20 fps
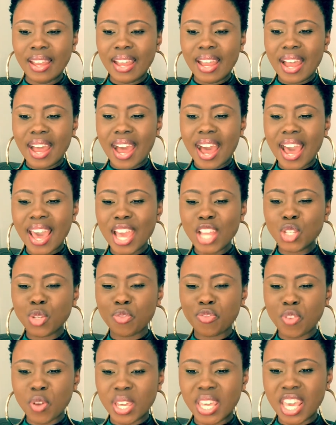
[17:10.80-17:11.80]
I had to
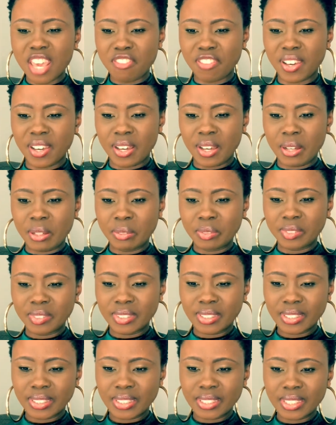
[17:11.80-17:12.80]
forgive her
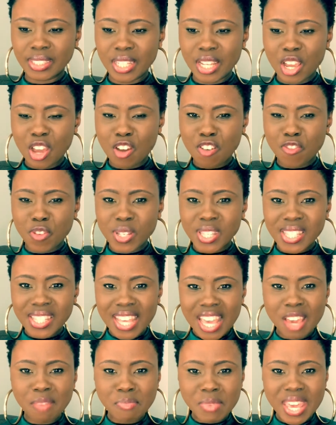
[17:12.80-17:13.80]
for
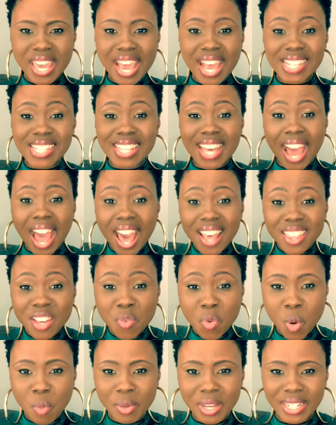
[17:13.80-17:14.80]
seeing me as the other
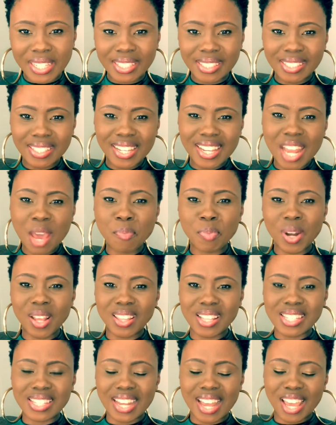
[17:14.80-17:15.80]
woman in her
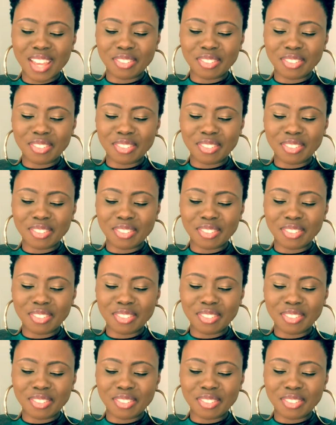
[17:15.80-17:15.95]
brother's life,